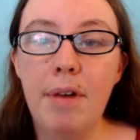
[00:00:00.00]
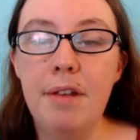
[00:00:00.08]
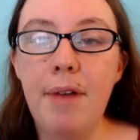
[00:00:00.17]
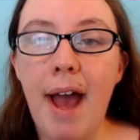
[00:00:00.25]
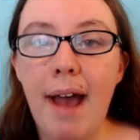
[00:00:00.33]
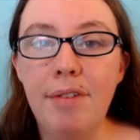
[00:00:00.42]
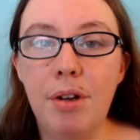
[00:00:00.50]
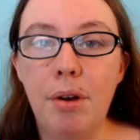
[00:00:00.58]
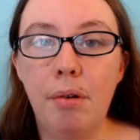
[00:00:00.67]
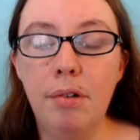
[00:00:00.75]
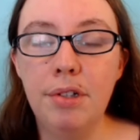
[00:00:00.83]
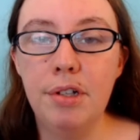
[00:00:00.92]
When you have an
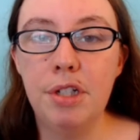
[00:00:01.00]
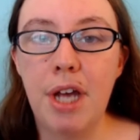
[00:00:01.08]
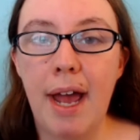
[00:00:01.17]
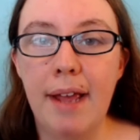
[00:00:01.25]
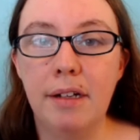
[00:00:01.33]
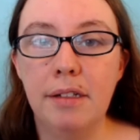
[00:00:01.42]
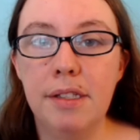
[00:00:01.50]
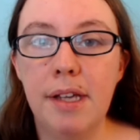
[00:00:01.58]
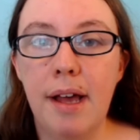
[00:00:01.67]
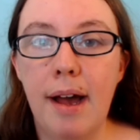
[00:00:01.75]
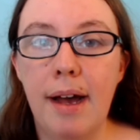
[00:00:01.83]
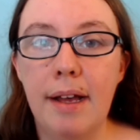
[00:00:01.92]
older child,
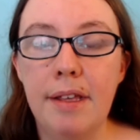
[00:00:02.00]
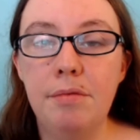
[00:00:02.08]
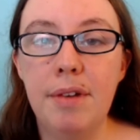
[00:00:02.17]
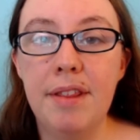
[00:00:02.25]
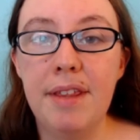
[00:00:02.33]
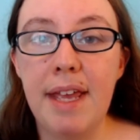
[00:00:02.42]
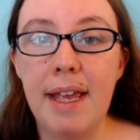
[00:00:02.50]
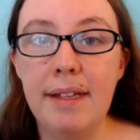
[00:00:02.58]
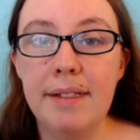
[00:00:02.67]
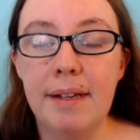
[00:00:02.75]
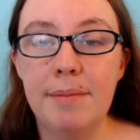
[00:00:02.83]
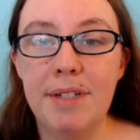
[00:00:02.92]
uh, you would think
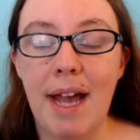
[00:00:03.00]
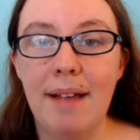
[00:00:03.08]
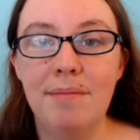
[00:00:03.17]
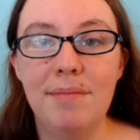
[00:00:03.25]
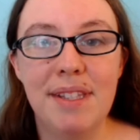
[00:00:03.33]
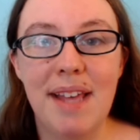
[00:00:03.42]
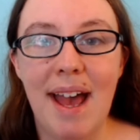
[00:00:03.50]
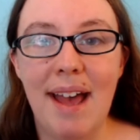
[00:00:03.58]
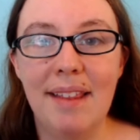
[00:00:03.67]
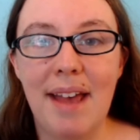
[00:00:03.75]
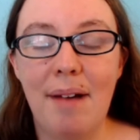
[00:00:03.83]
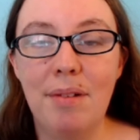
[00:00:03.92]
sometimes
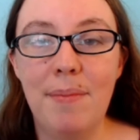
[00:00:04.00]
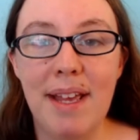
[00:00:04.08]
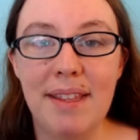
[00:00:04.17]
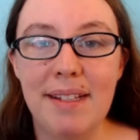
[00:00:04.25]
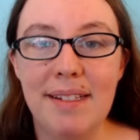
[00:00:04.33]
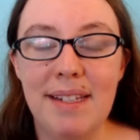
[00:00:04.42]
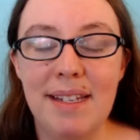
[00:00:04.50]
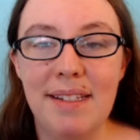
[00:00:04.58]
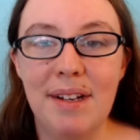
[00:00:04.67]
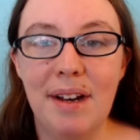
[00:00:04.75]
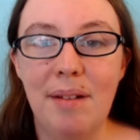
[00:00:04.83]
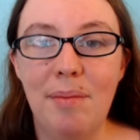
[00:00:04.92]
that that would make things
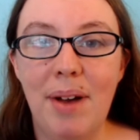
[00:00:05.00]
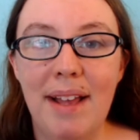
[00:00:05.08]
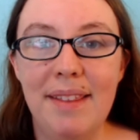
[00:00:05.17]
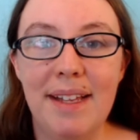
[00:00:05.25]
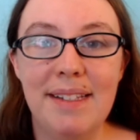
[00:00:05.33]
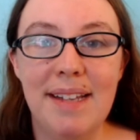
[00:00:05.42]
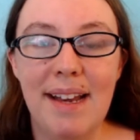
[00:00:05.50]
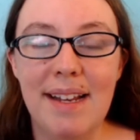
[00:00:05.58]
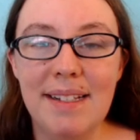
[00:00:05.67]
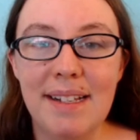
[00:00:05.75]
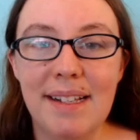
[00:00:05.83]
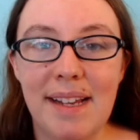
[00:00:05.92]
easier, but that's not
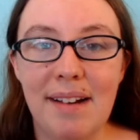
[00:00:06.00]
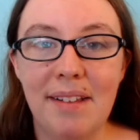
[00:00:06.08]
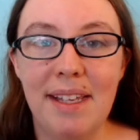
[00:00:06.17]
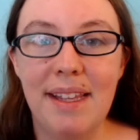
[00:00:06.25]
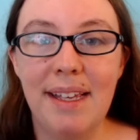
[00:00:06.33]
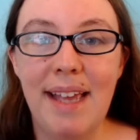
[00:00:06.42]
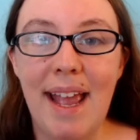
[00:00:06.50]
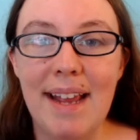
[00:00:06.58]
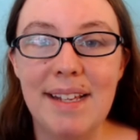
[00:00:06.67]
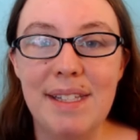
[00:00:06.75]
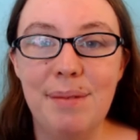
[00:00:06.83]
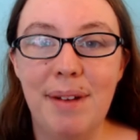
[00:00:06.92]
necessarily the
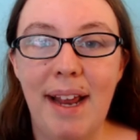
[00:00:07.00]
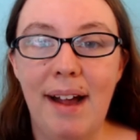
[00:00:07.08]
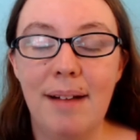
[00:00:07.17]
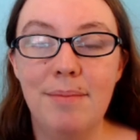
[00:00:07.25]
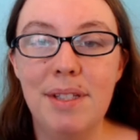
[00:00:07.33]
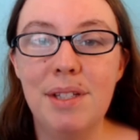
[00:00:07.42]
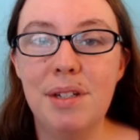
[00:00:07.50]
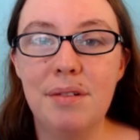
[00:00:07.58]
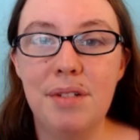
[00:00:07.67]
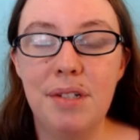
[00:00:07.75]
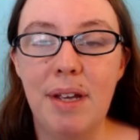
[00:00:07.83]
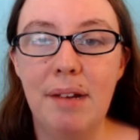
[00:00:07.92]
case when it comes
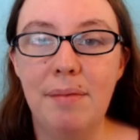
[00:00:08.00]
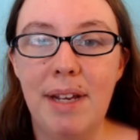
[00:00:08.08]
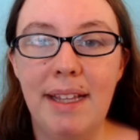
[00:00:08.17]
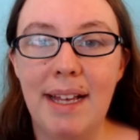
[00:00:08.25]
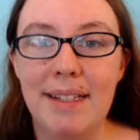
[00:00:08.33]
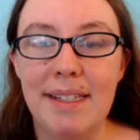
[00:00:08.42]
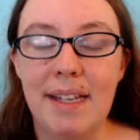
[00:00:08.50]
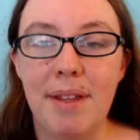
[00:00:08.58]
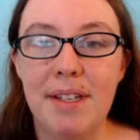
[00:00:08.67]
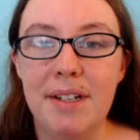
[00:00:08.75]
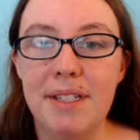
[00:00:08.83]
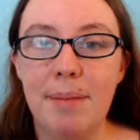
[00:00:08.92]
to doing a reading lesson
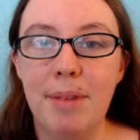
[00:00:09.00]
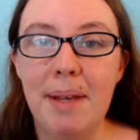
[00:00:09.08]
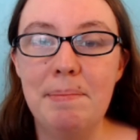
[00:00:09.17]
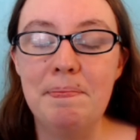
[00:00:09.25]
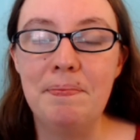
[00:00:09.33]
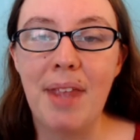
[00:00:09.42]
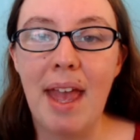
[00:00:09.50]
with their sibling.